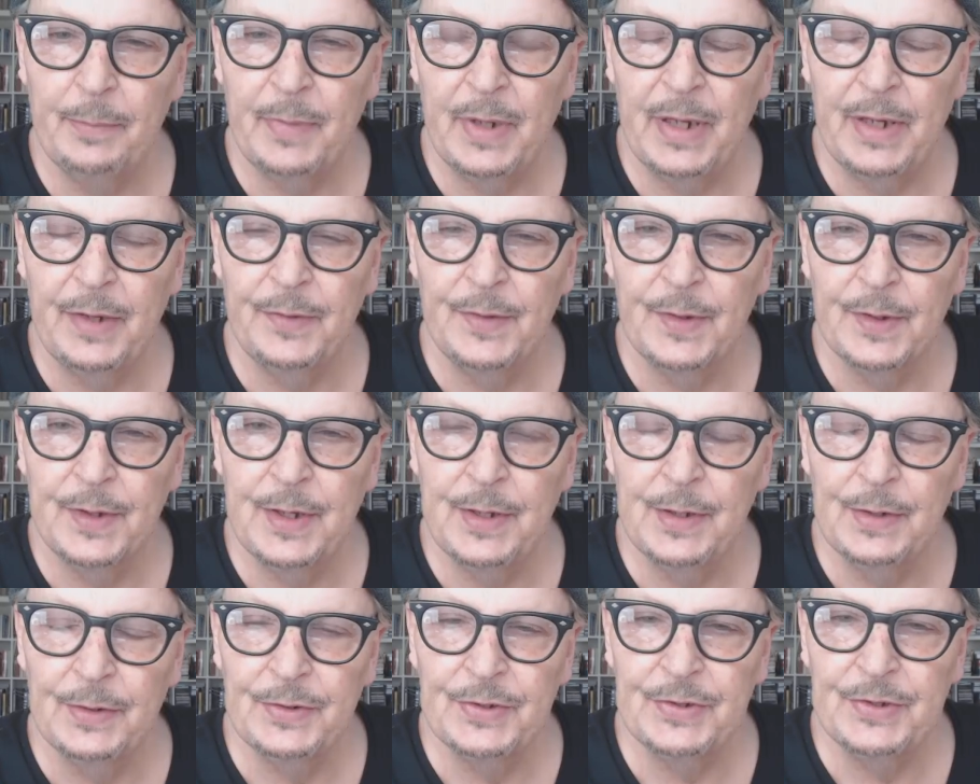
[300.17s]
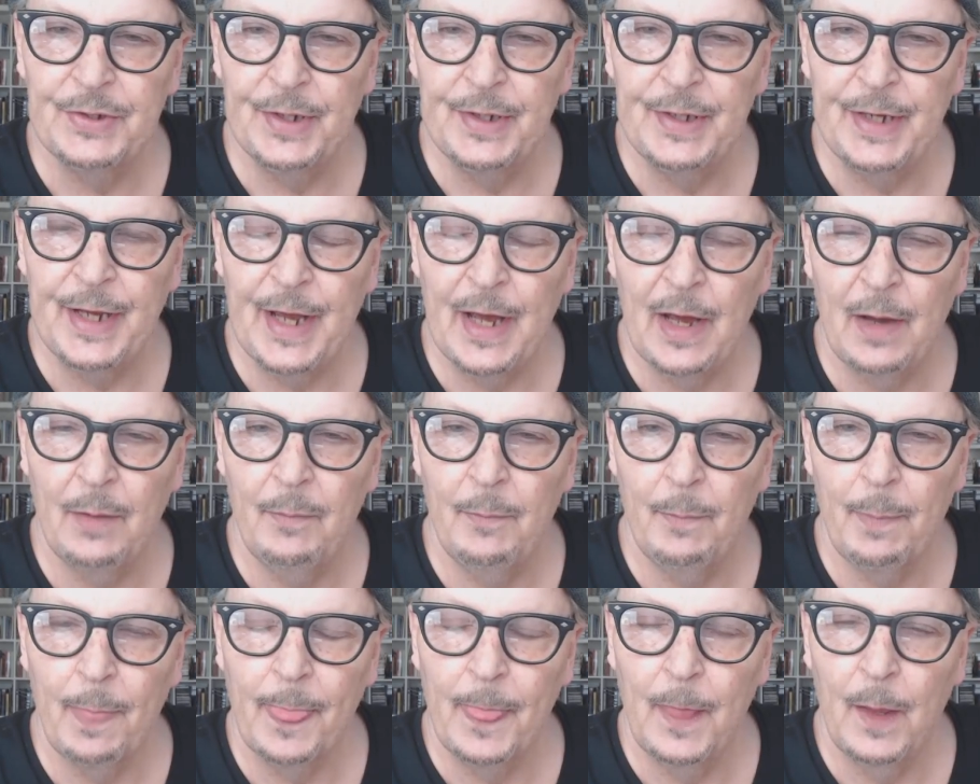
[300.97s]
up being the Kill City
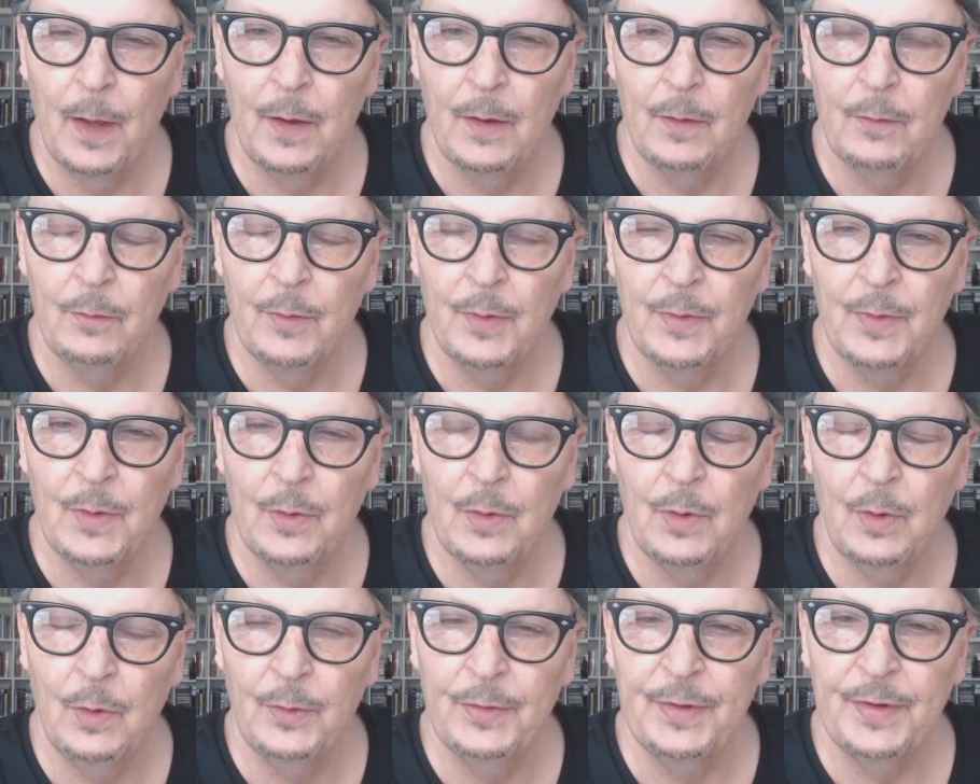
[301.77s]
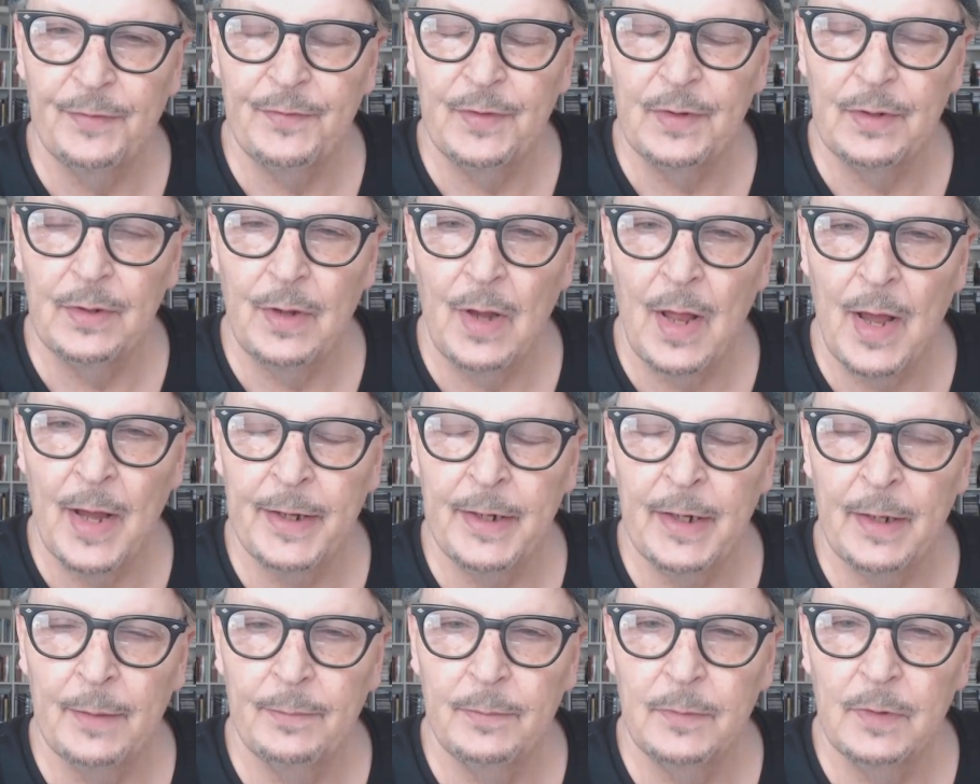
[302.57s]
album with a whole different
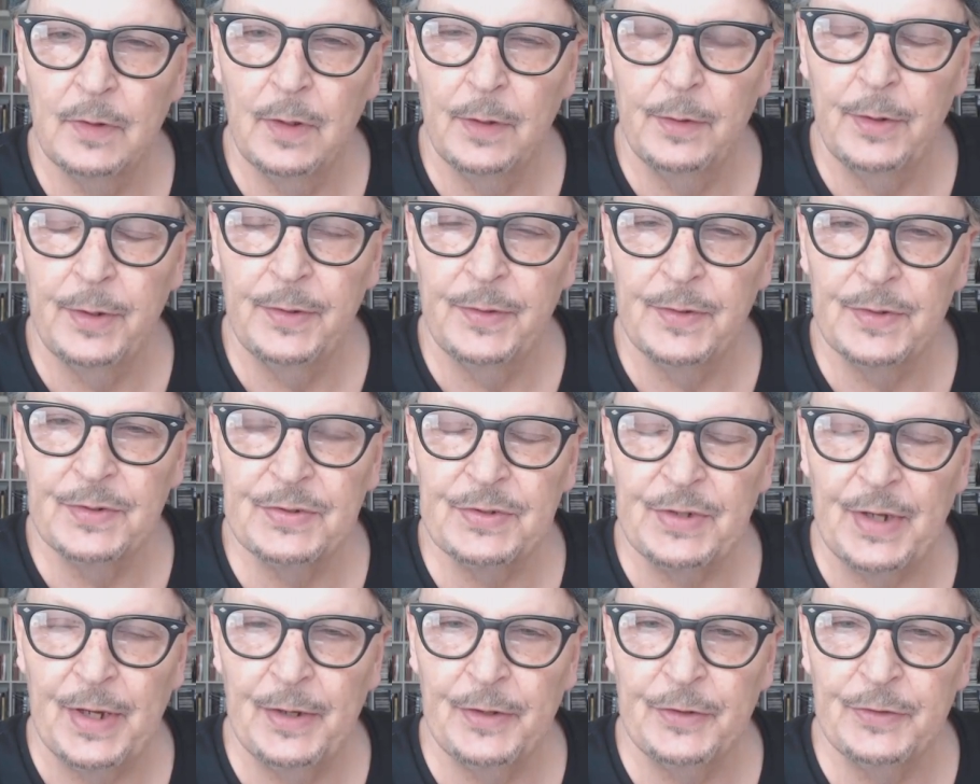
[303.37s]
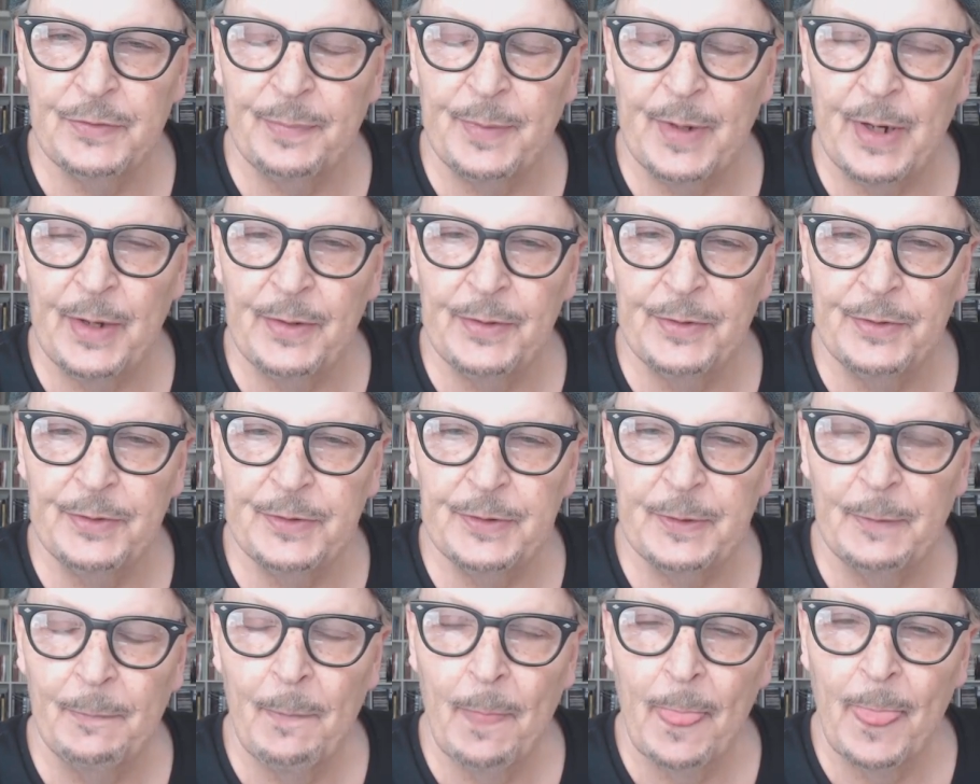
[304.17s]
lineup, including the Sales
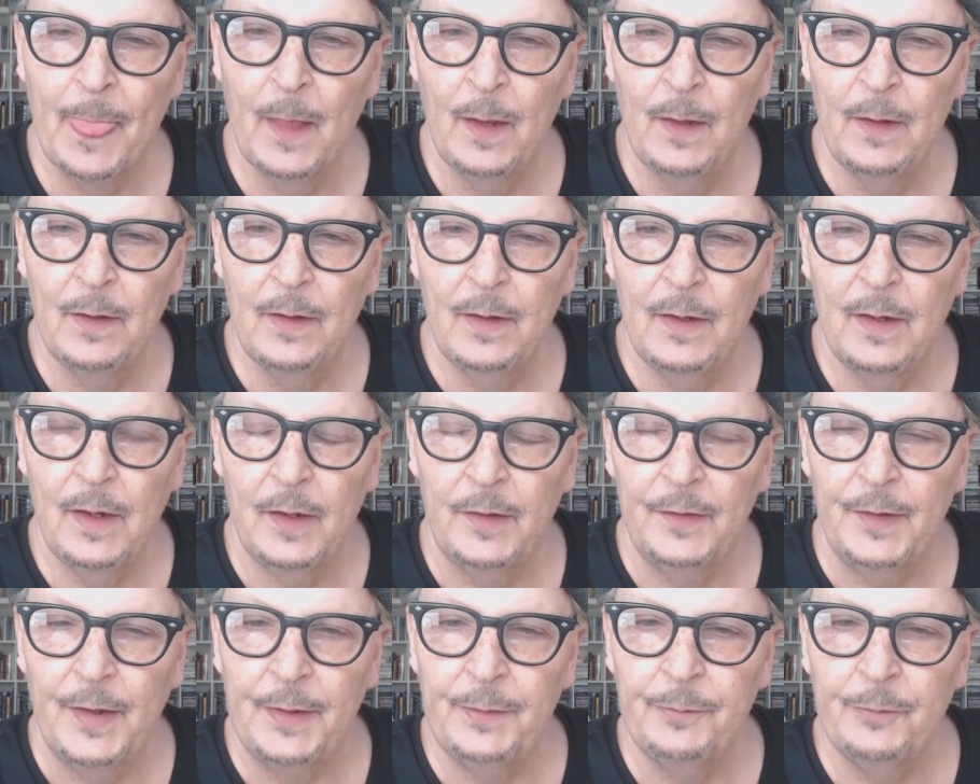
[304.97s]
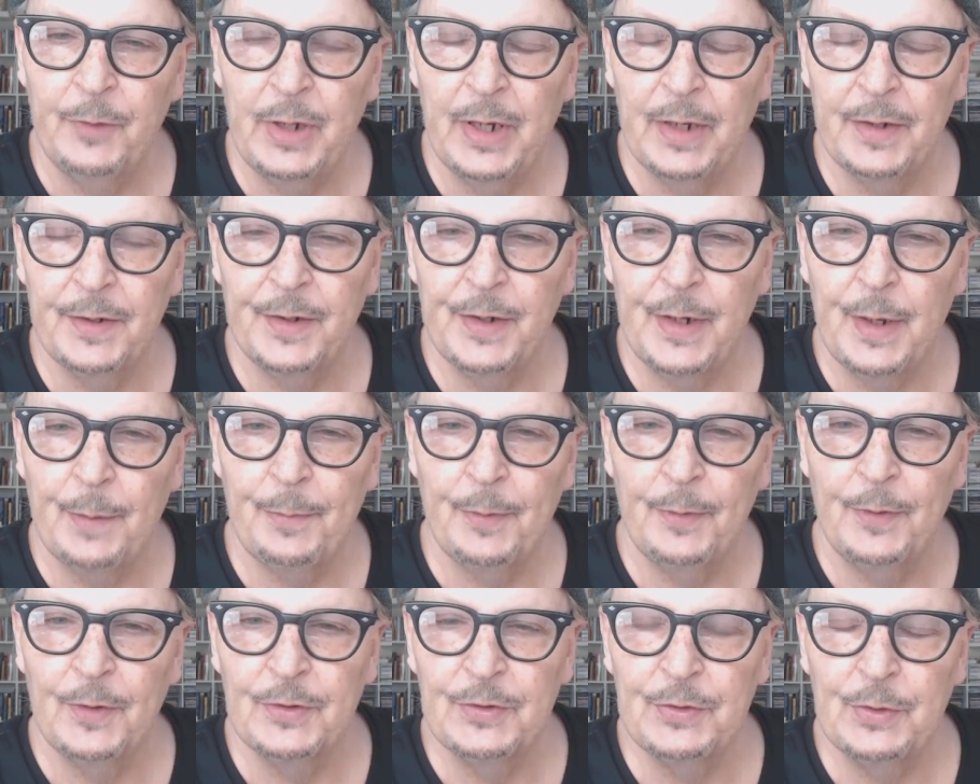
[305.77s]
Brothers. And then we ended
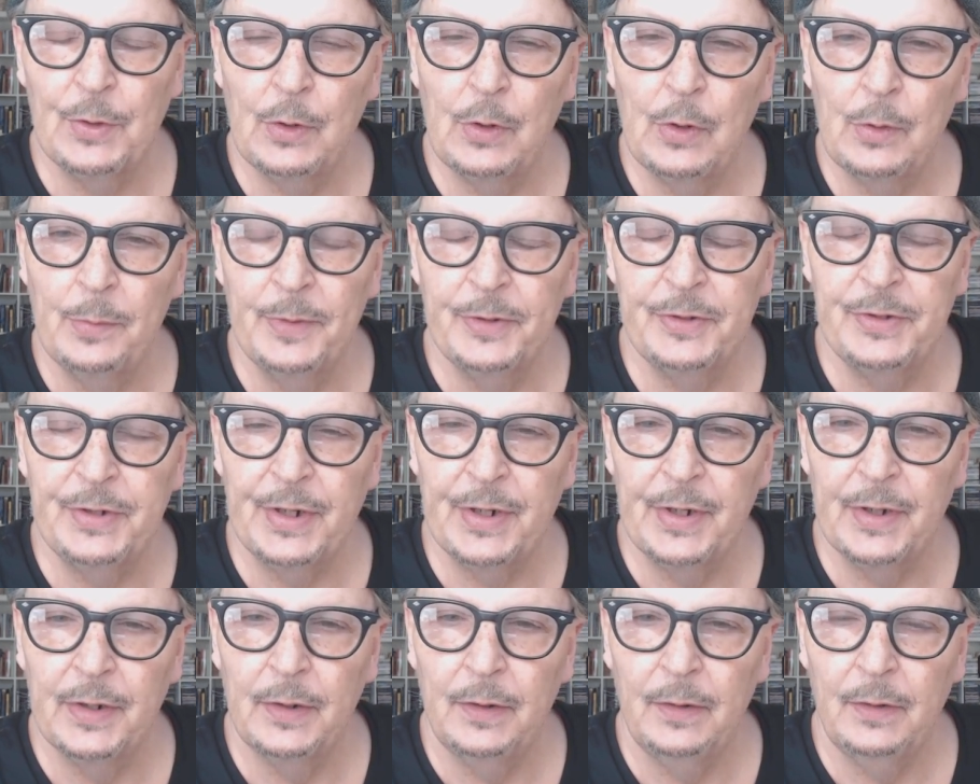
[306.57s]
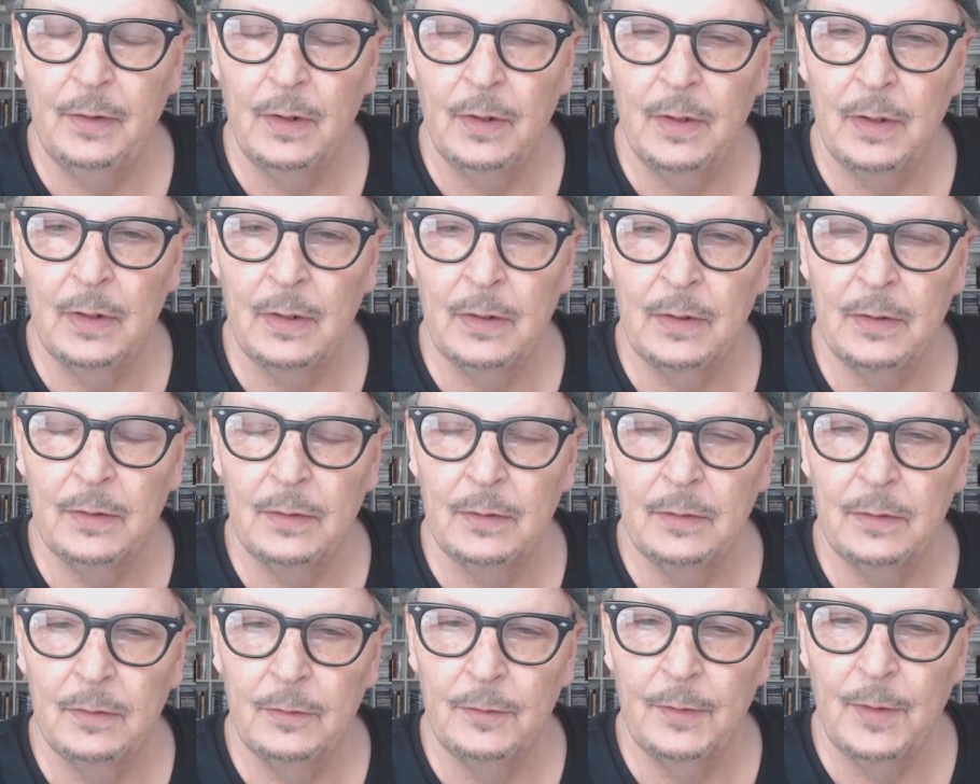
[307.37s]
up with the solo material
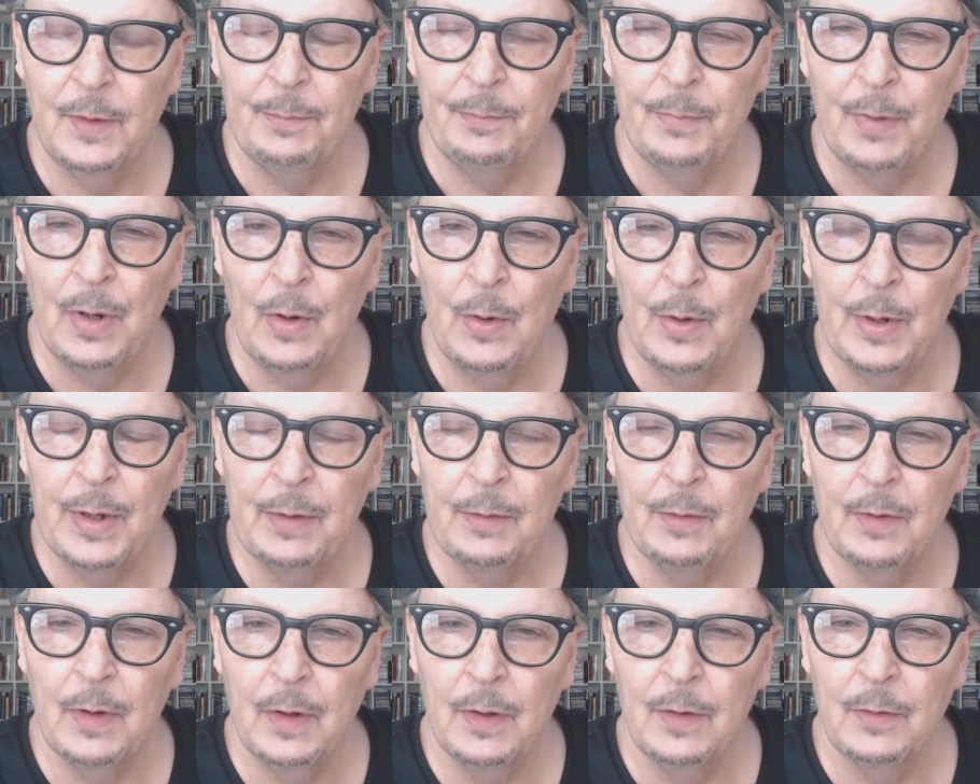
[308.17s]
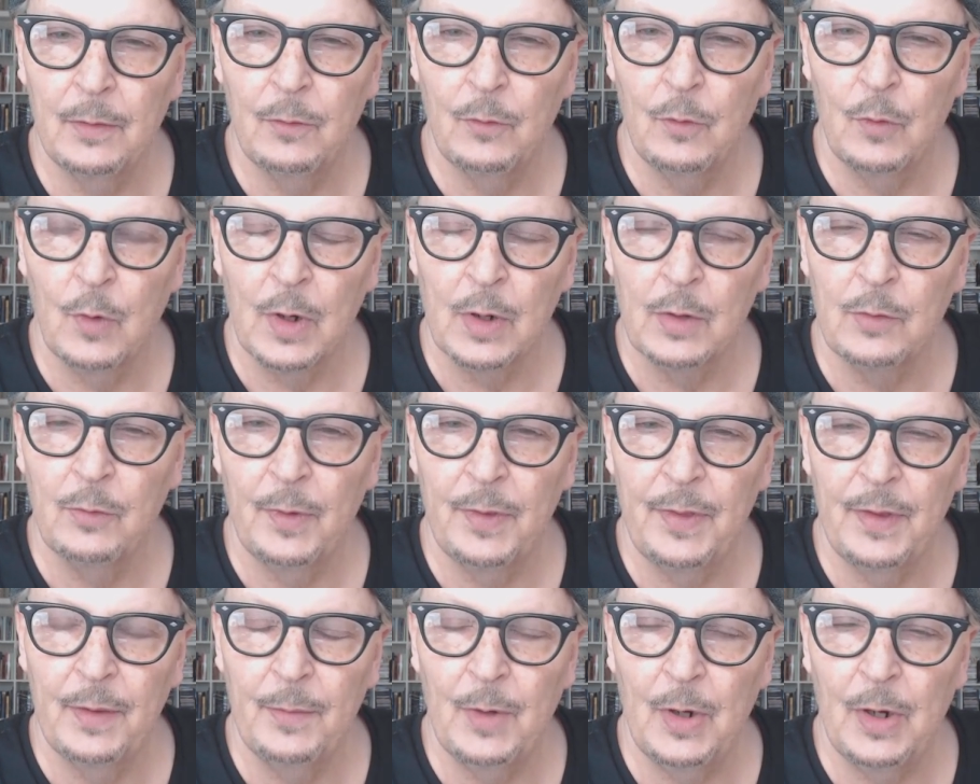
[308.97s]
that Bowie worked
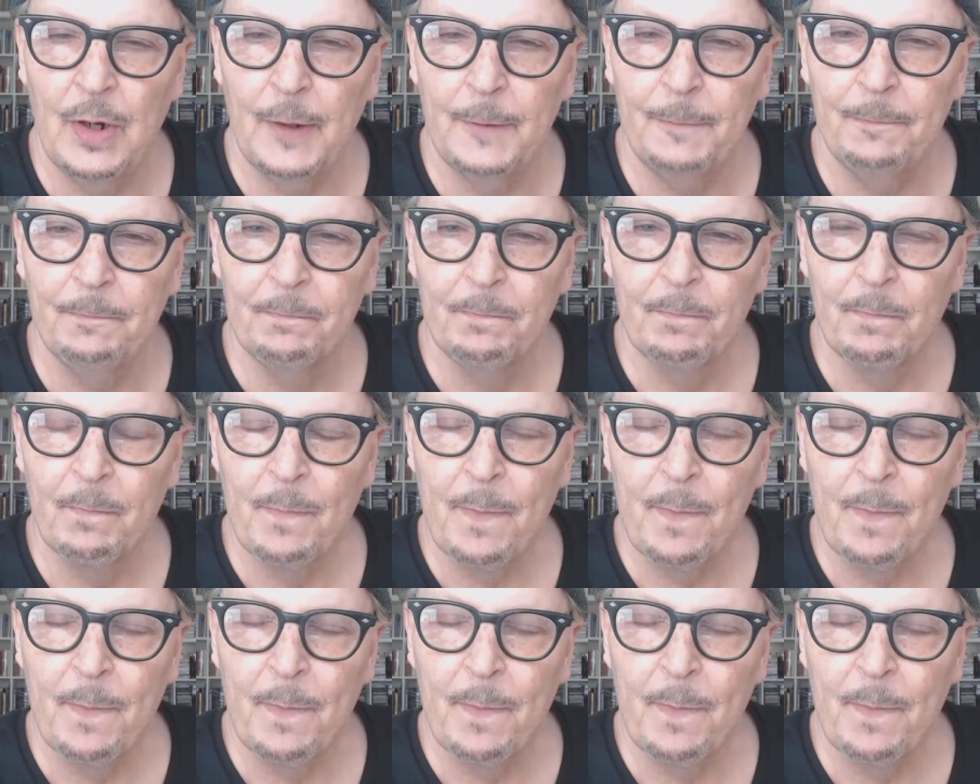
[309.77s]
with him on.